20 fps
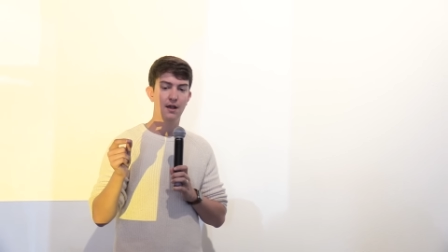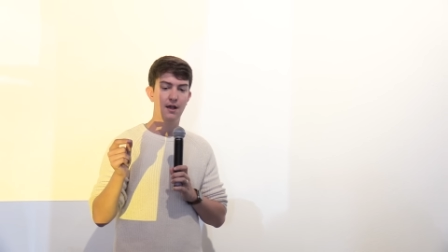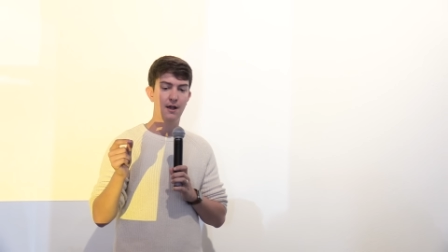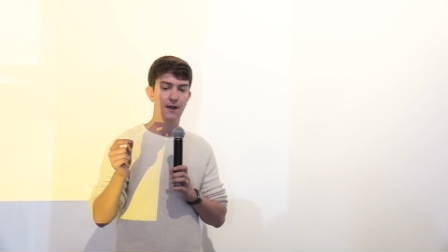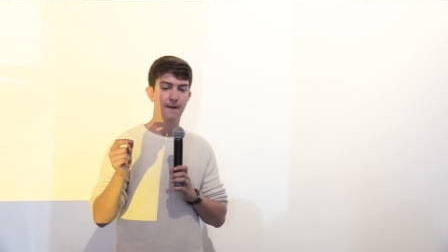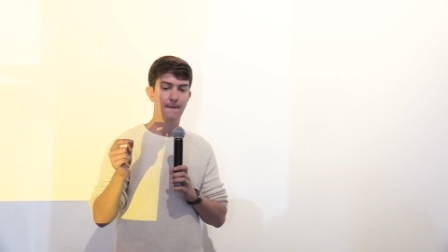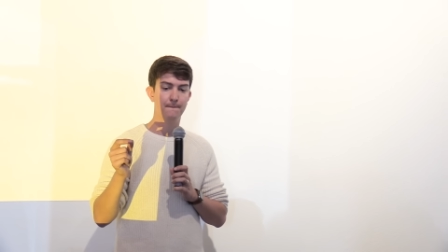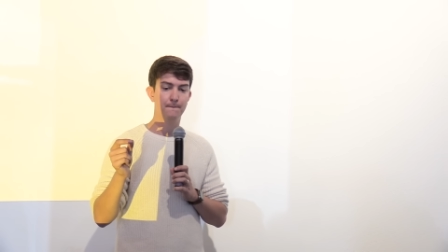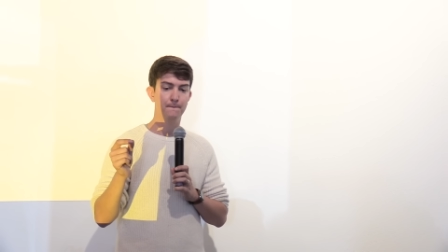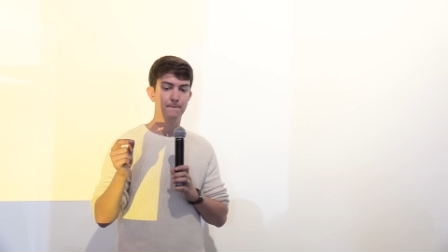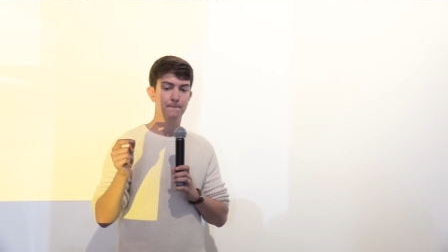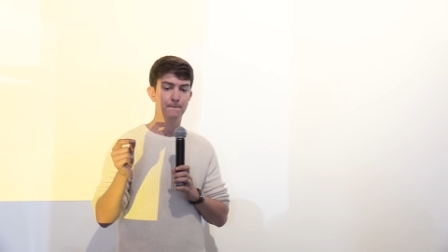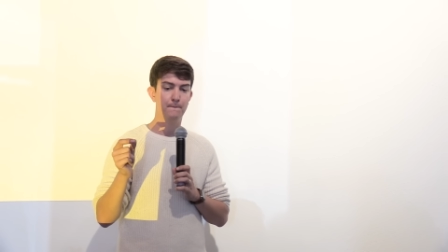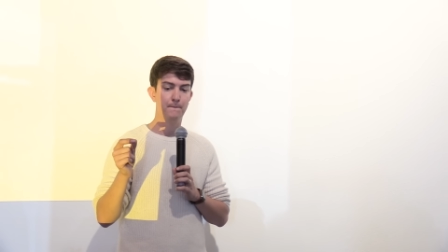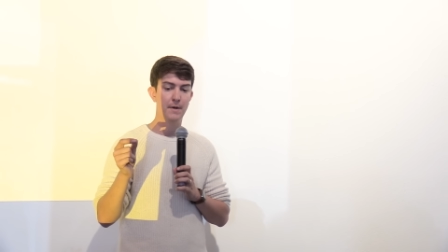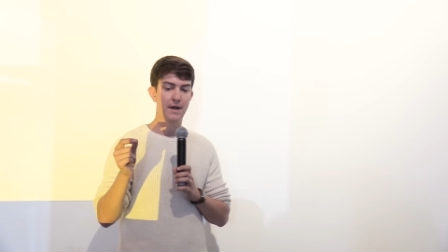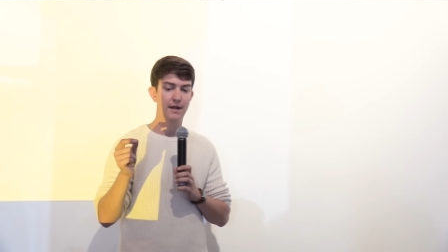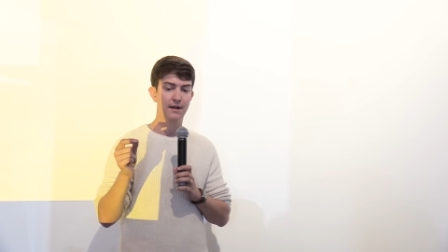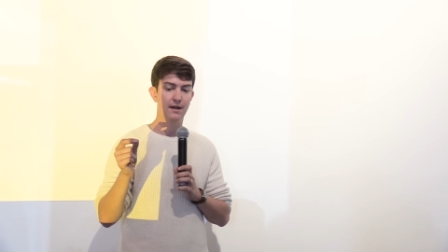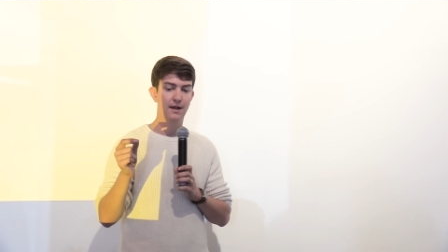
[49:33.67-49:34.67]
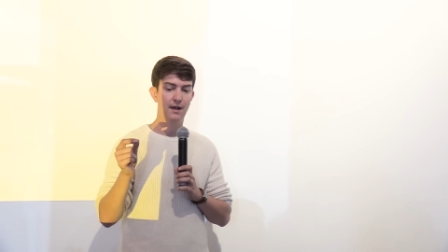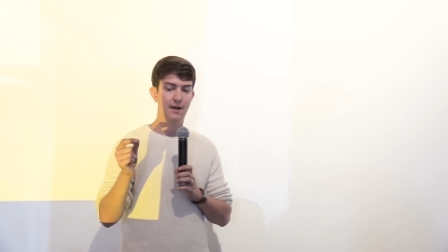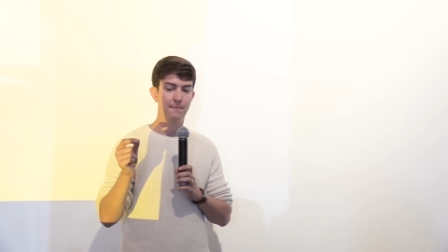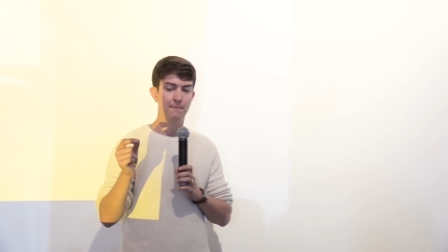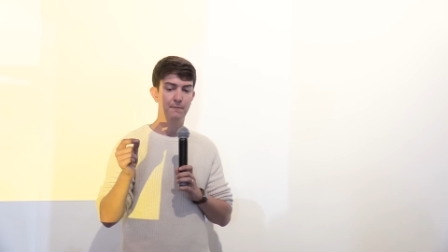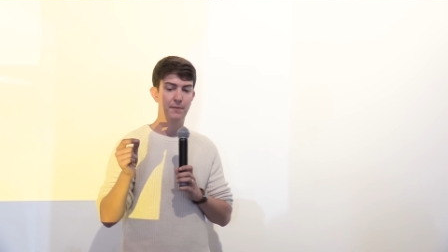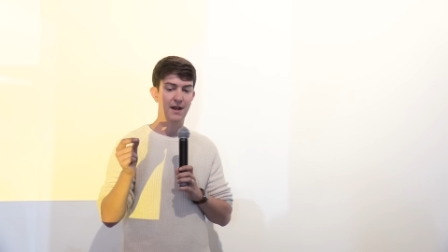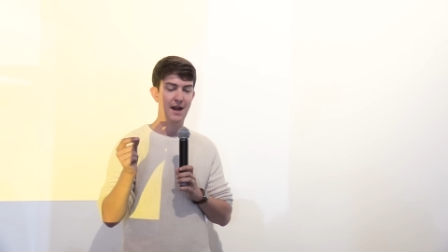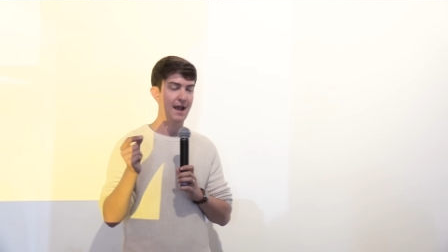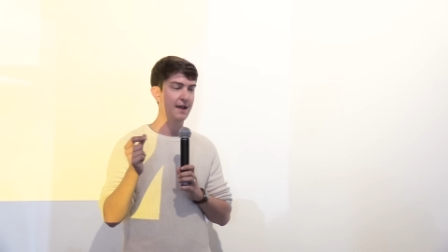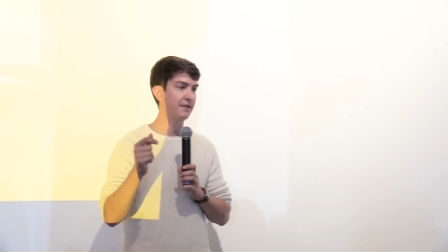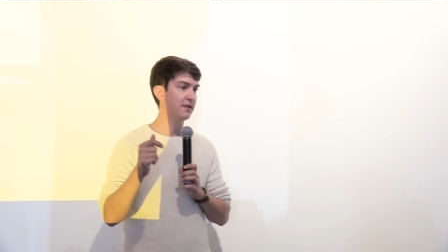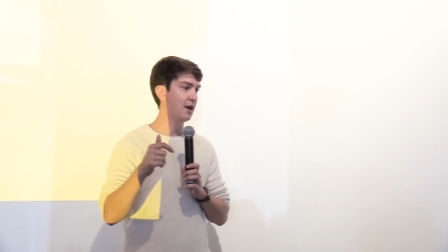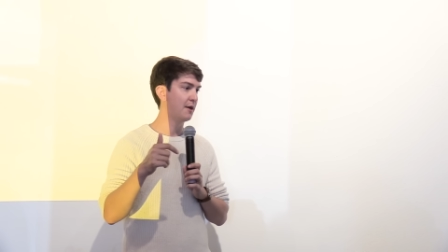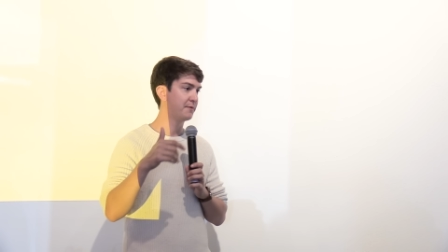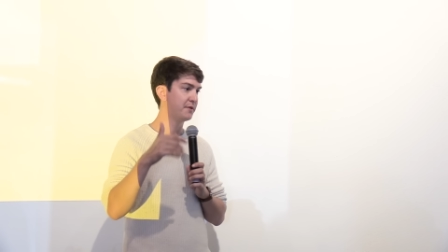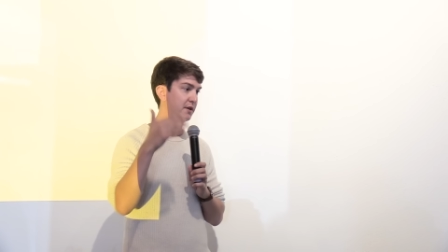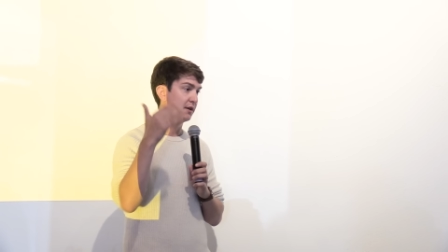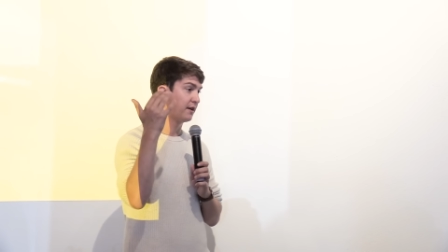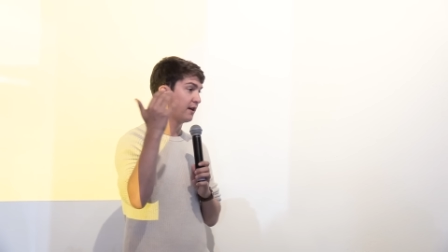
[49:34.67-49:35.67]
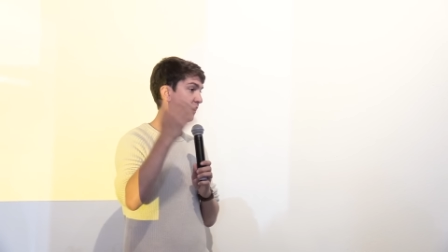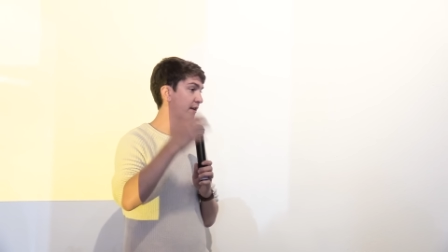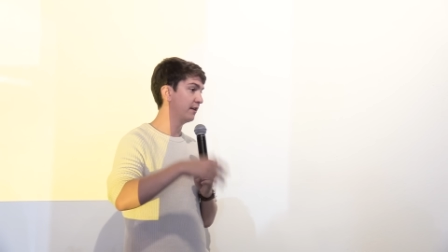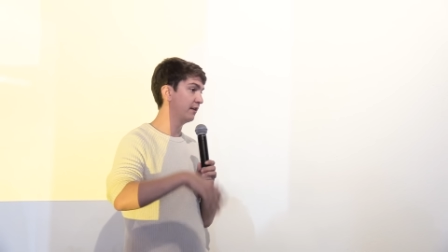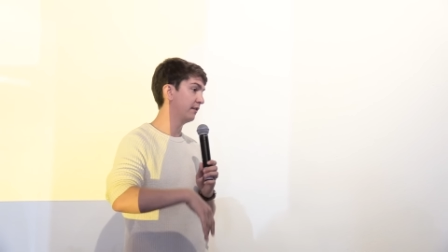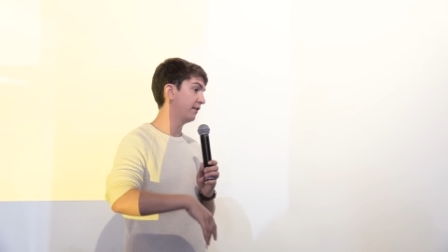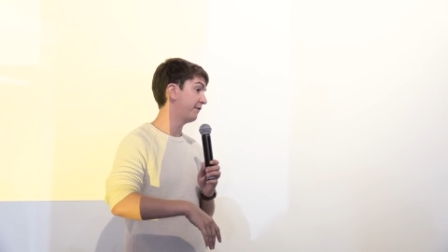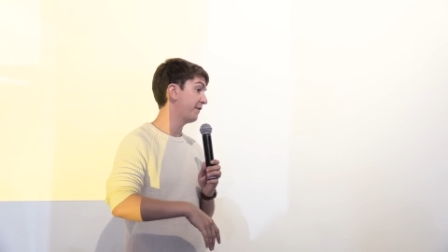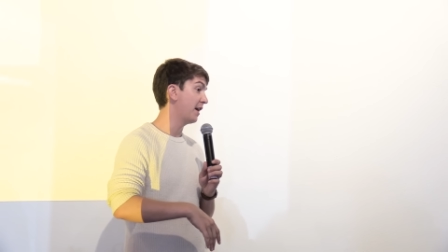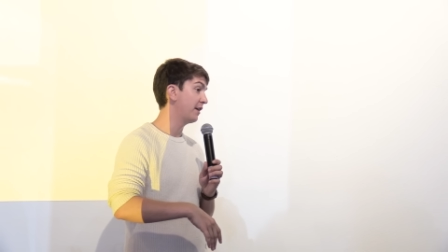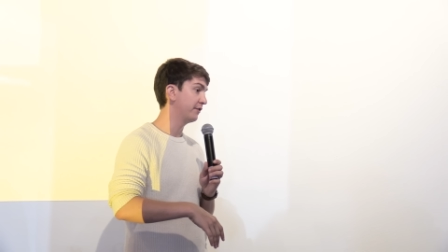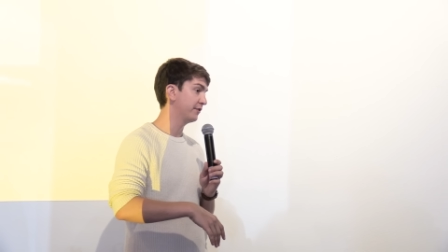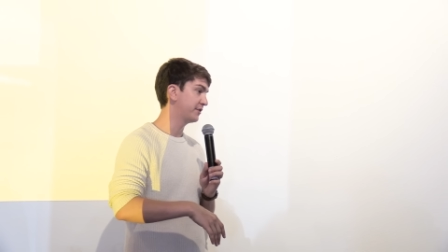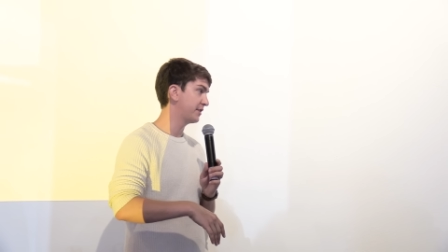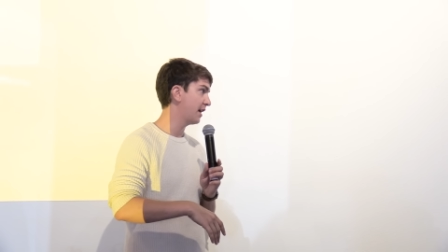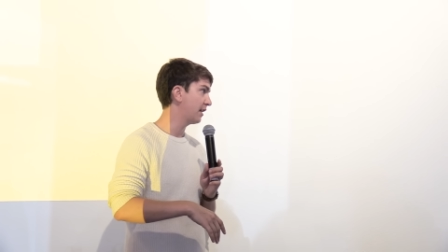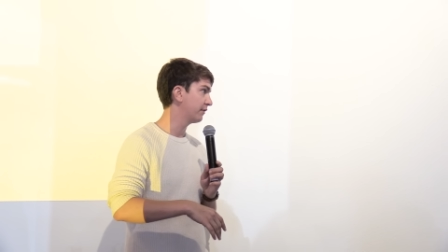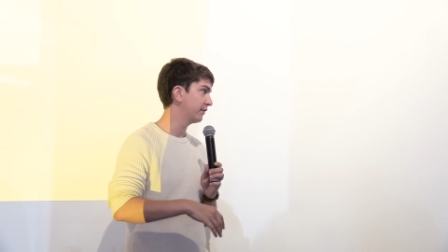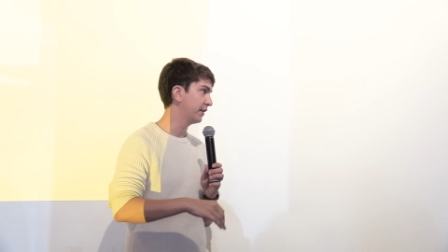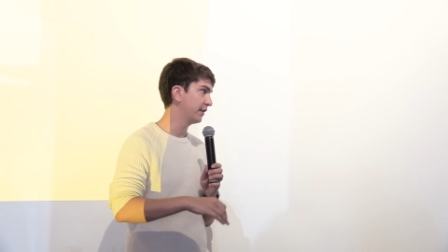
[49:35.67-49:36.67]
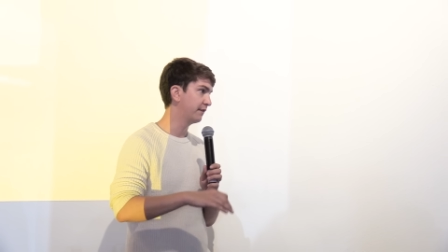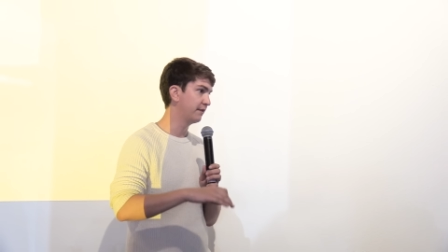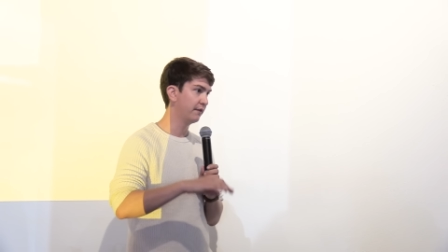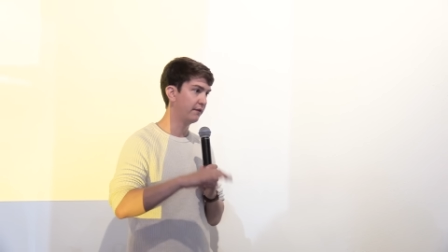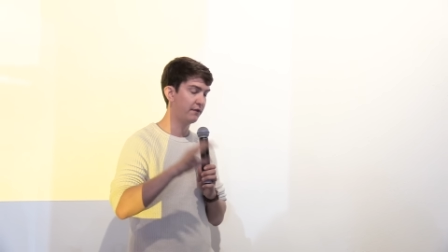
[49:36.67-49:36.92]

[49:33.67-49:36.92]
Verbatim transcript: but had the option of cutting the founders' salaries.